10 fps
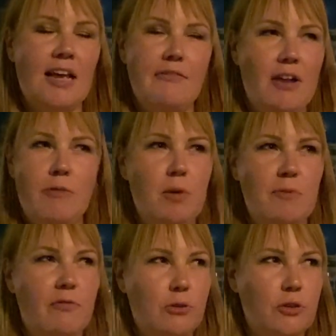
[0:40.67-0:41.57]
I've never
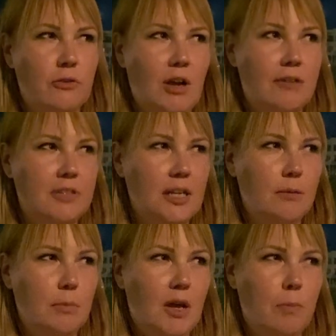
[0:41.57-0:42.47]
been photographed in
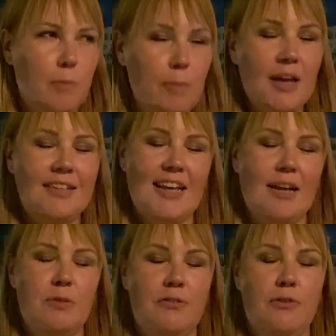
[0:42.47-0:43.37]
a mermaid
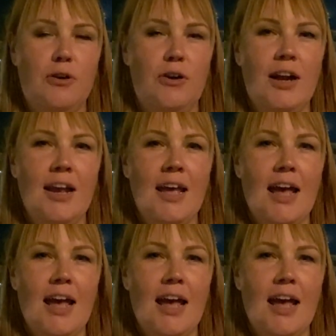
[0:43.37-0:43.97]
tail before,